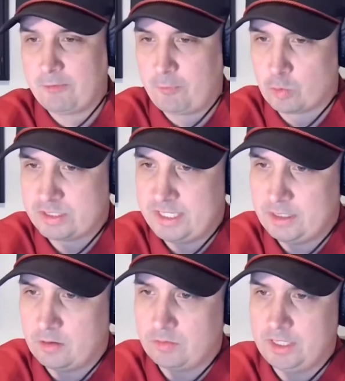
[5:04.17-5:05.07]
a
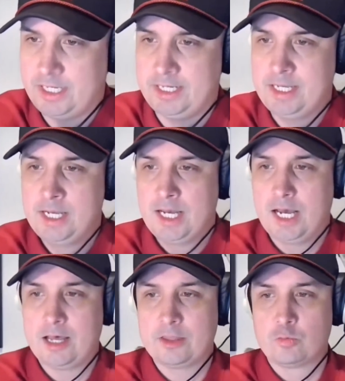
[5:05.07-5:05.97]
14-0 lead.
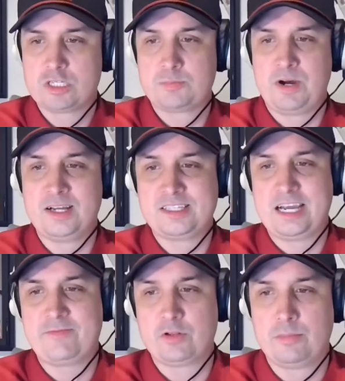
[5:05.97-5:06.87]
The response
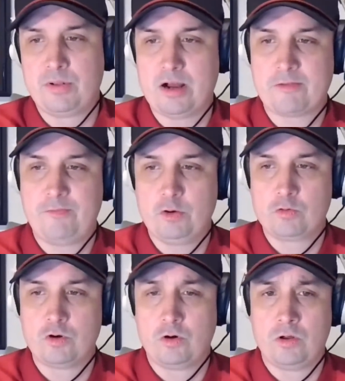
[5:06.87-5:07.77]
after the blocked
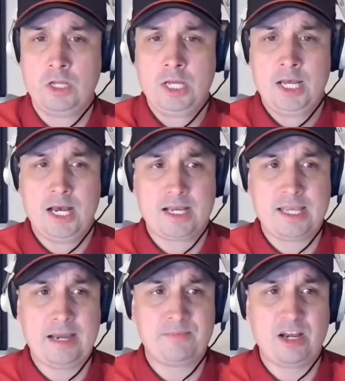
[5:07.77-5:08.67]
field goal,
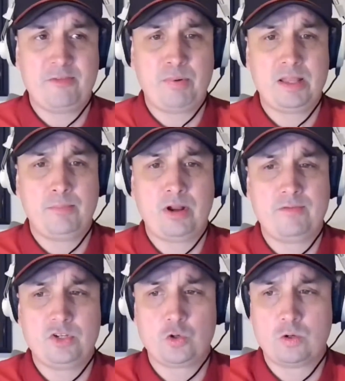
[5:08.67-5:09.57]
capped off by the
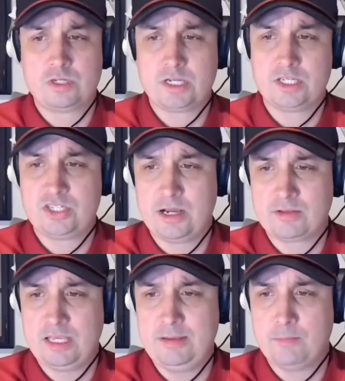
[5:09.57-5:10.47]
Brevin Jordan touchdown.
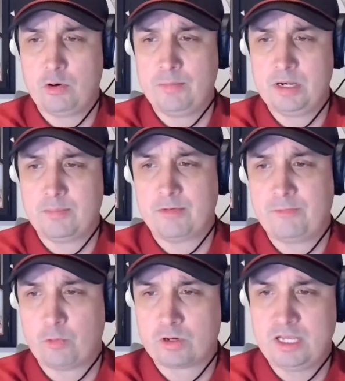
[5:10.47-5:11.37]
Key moment number
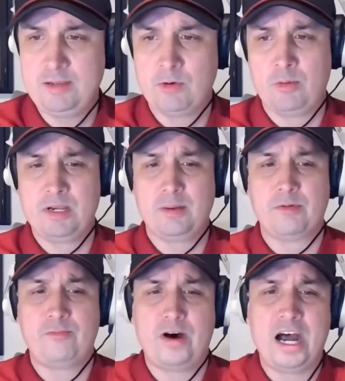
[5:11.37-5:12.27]
4. Key moment
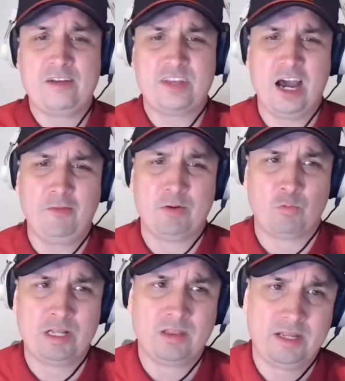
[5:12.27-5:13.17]
number 5, Calvin
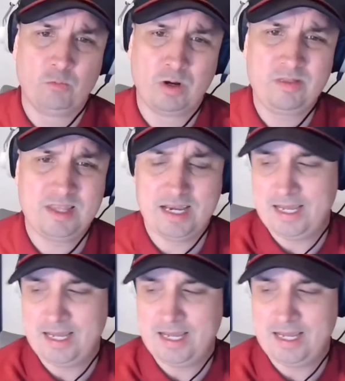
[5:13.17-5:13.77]
Ridley. What the